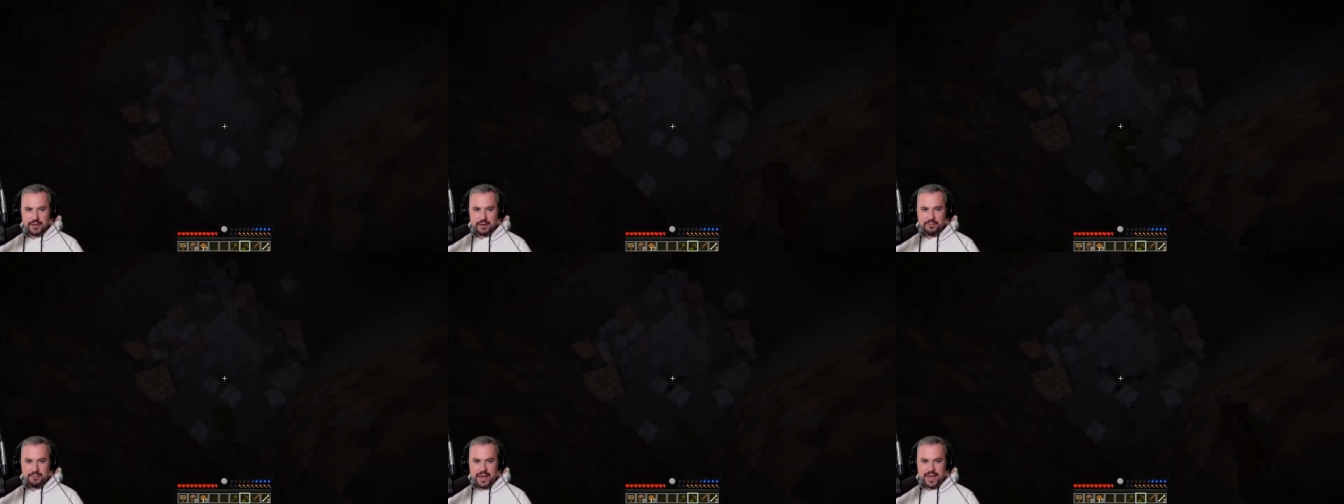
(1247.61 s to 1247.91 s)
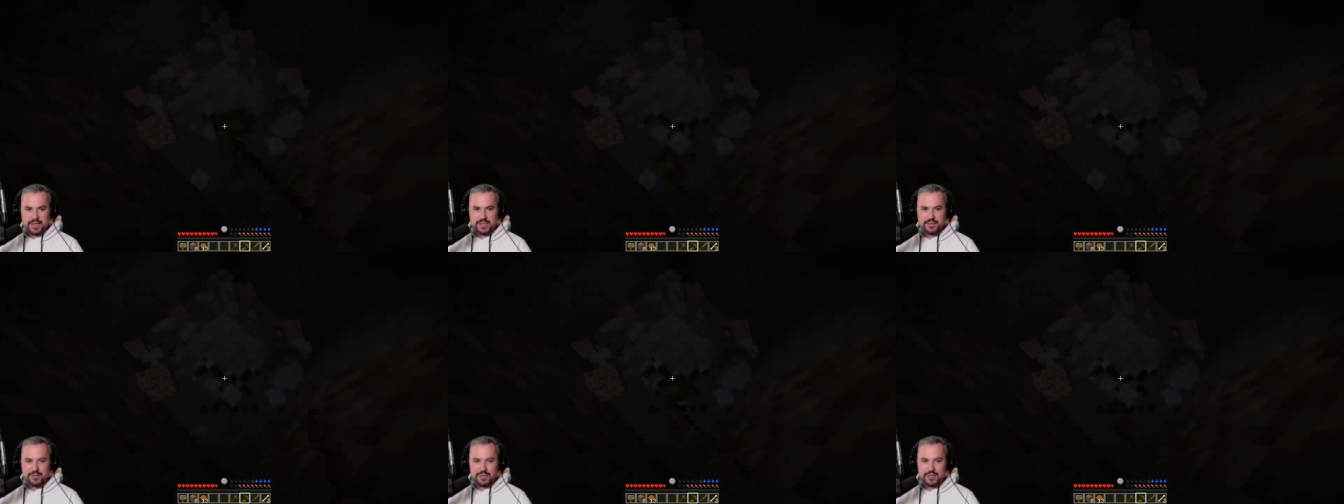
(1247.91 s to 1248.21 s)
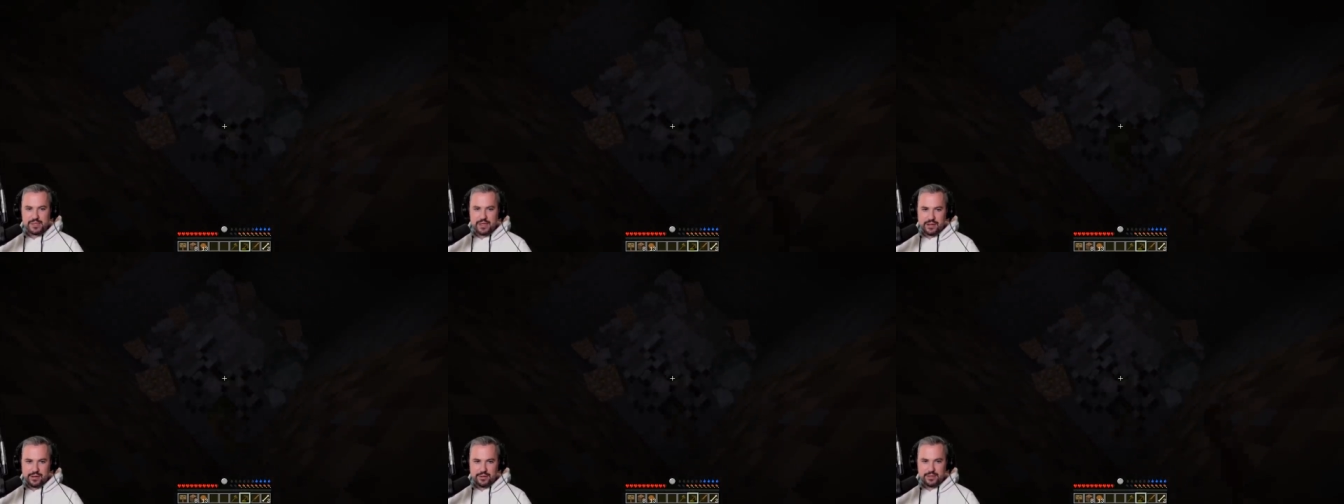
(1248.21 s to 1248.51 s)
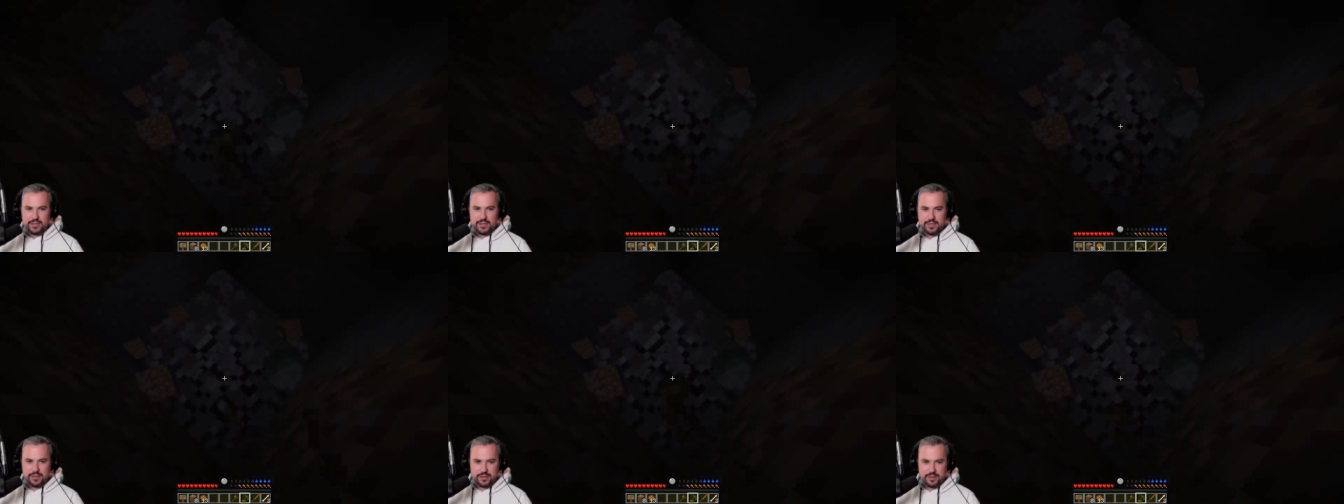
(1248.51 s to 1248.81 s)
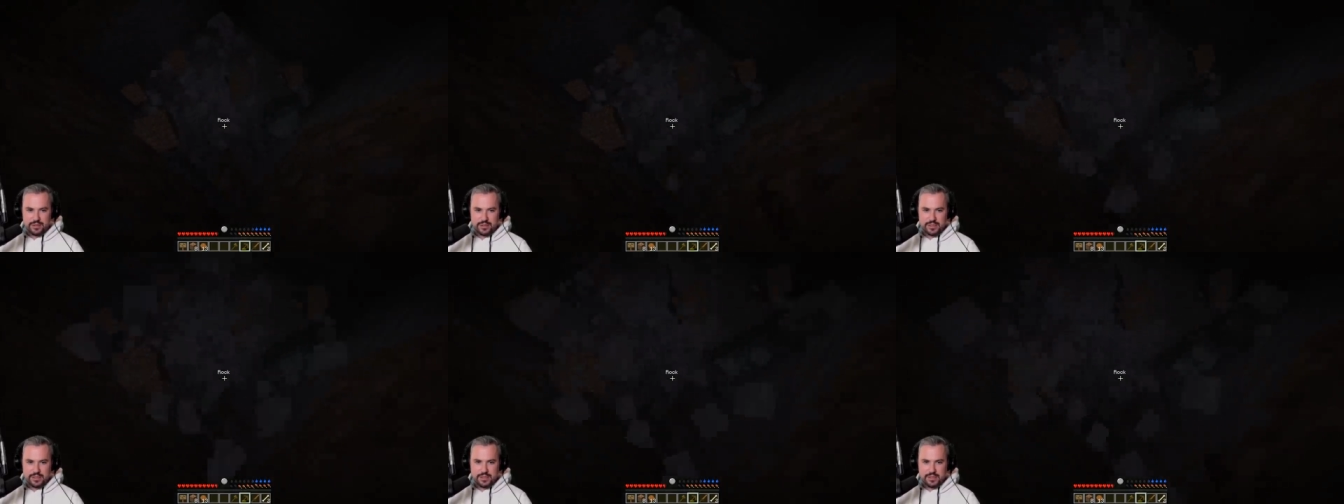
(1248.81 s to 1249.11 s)
make some stone
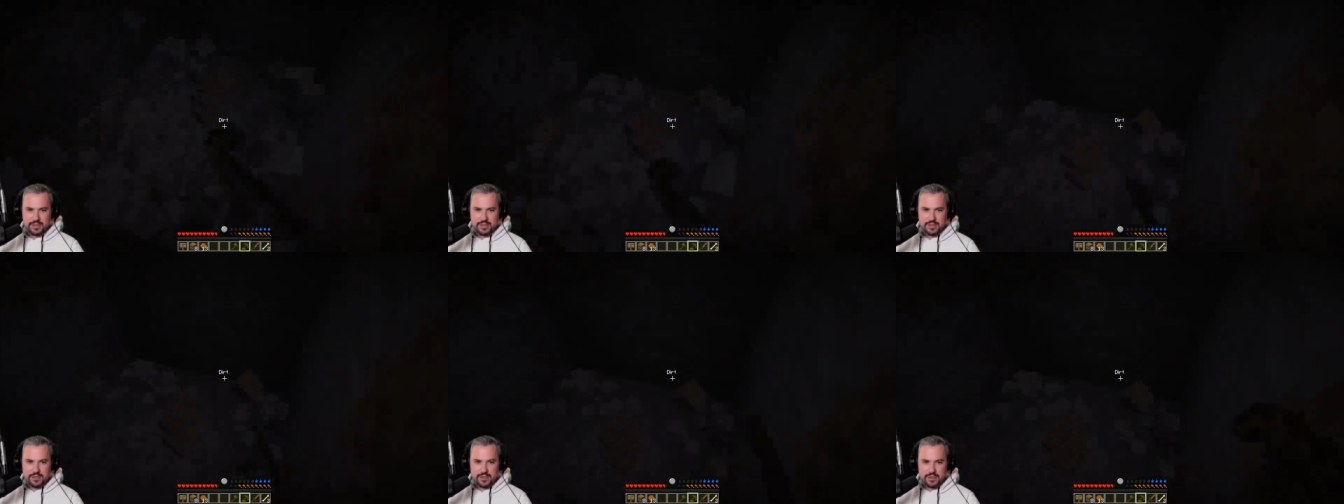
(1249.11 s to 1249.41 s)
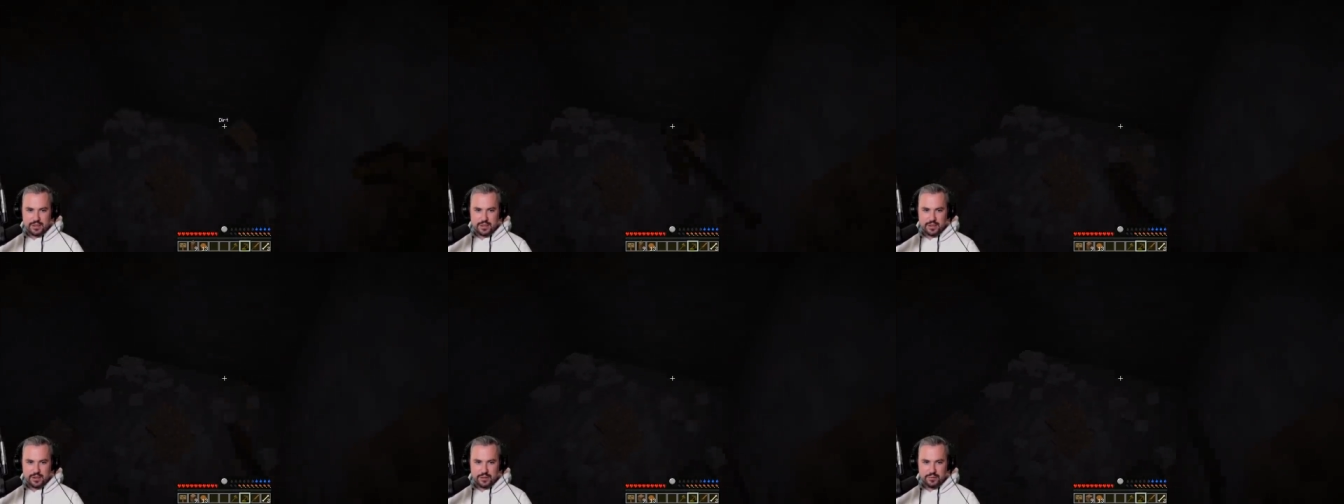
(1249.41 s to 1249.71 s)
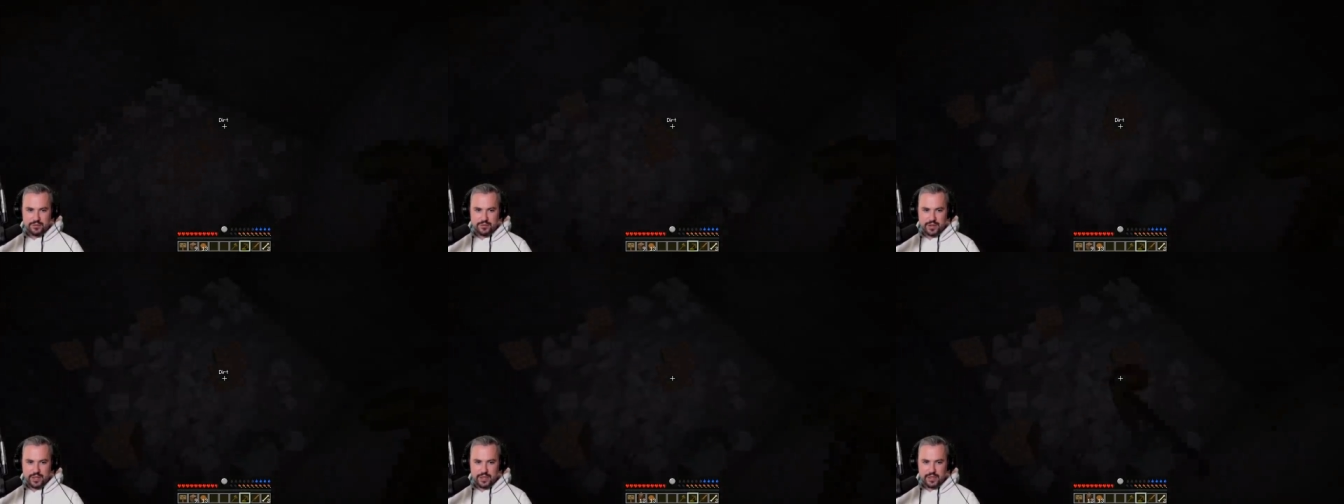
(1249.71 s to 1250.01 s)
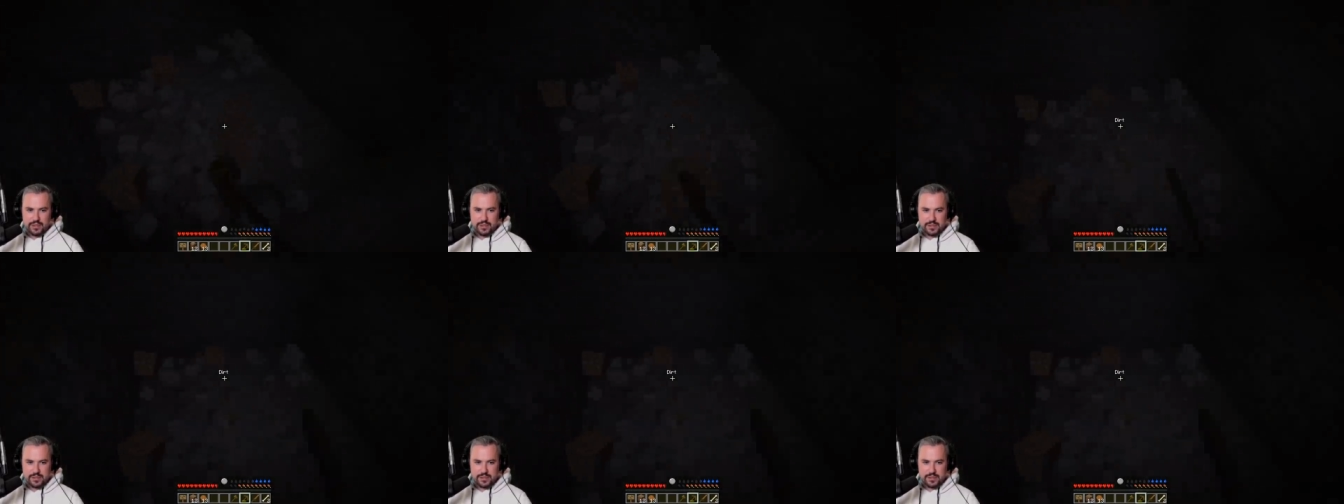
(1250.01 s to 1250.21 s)
tools. Hopefully